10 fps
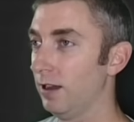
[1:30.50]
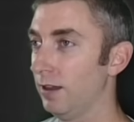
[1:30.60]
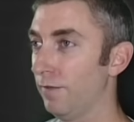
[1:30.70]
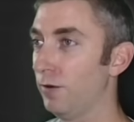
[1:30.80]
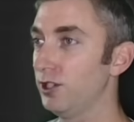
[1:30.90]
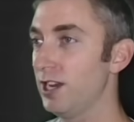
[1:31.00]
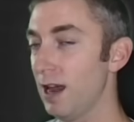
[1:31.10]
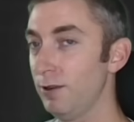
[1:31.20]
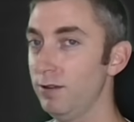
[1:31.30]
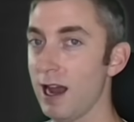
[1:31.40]
the first
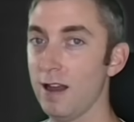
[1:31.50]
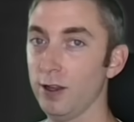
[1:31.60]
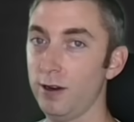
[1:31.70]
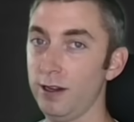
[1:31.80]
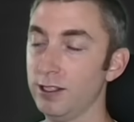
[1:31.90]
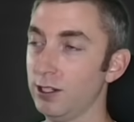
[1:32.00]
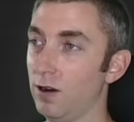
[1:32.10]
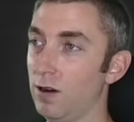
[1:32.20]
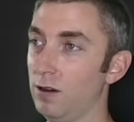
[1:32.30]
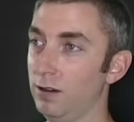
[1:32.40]
time you download and
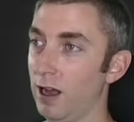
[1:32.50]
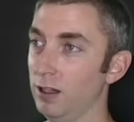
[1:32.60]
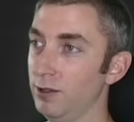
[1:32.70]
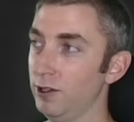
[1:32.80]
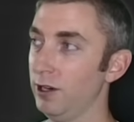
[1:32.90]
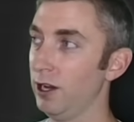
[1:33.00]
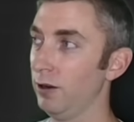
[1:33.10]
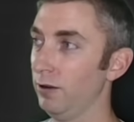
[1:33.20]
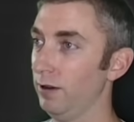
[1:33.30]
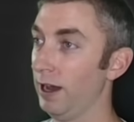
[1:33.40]
install LM
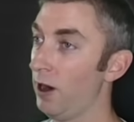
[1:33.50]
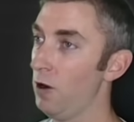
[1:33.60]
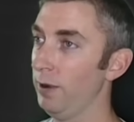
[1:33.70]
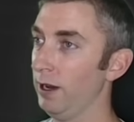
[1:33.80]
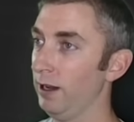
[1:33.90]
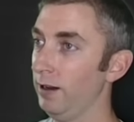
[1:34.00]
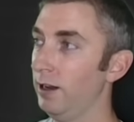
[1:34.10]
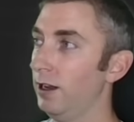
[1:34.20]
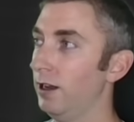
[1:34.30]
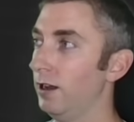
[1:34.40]
Studio and open it,
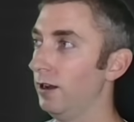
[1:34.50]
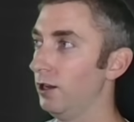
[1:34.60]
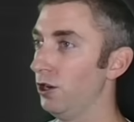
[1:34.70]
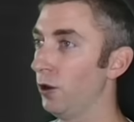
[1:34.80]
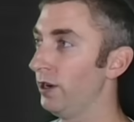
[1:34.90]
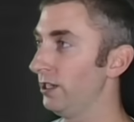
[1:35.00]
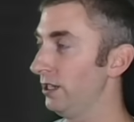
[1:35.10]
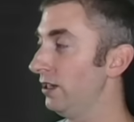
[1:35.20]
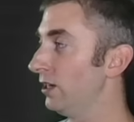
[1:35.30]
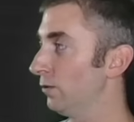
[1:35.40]
you're going to
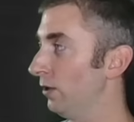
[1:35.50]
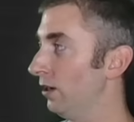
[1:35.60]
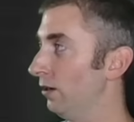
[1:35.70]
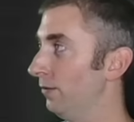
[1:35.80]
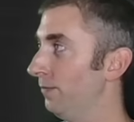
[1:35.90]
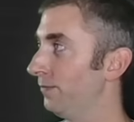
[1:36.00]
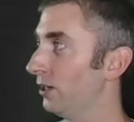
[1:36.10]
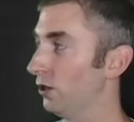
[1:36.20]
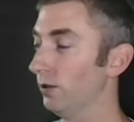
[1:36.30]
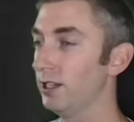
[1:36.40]
see this window.
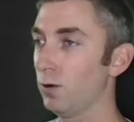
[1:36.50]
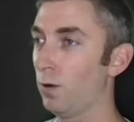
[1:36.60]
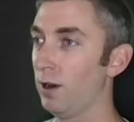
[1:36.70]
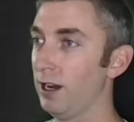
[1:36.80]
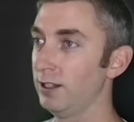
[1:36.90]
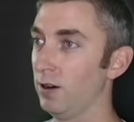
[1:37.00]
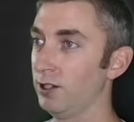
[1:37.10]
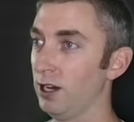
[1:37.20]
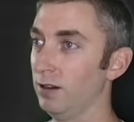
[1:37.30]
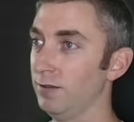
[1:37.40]
So let's orient
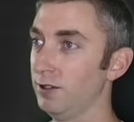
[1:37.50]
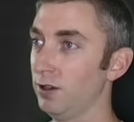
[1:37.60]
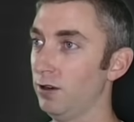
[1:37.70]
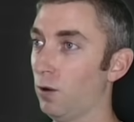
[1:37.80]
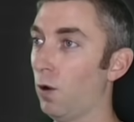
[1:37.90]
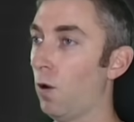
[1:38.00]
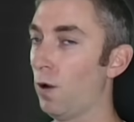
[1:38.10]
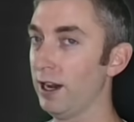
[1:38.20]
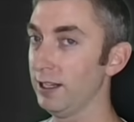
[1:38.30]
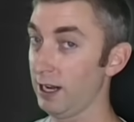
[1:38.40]
ourselves or
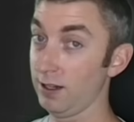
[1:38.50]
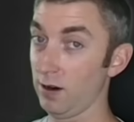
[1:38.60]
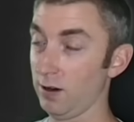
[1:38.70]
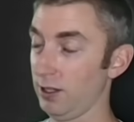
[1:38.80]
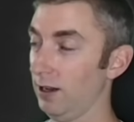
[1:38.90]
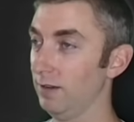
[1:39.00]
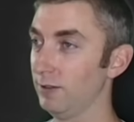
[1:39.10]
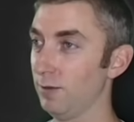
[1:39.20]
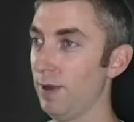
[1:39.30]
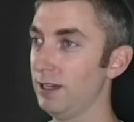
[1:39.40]
orientate
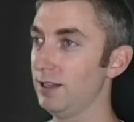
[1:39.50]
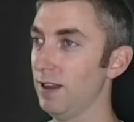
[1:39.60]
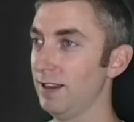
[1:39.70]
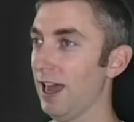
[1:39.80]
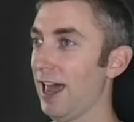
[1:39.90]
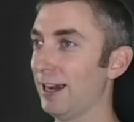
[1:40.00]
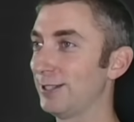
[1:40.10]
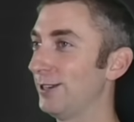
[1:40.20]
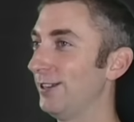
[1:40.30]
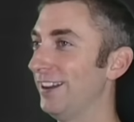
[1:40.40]
ourselves based on the
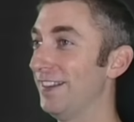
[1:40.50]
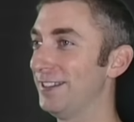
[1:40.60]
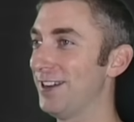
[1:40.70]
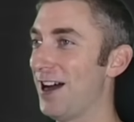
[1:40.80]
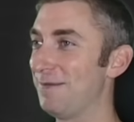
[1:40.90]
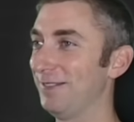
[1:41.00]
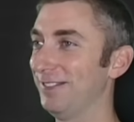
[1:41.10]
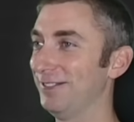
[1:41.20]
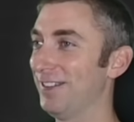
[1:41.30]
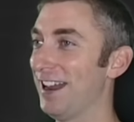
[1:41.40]
X in the top
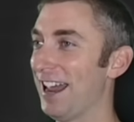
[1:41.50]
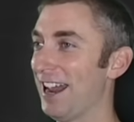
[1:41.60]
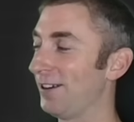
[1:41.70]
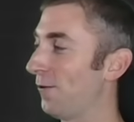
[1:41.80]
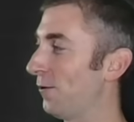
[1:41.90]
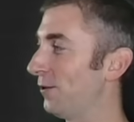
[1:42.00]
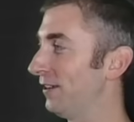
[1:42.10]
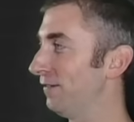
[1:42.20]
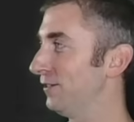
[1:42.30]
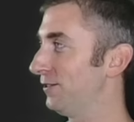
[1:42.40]
right hand corner
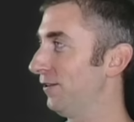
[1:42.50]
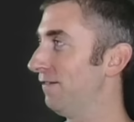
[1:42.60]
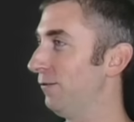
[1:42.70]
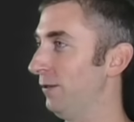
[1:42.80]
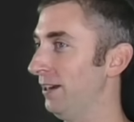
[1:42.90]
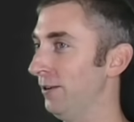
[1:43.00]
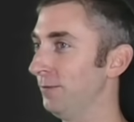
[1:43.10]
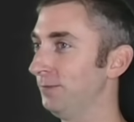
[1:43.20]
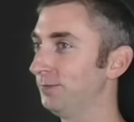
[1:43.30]
of, this, of the window.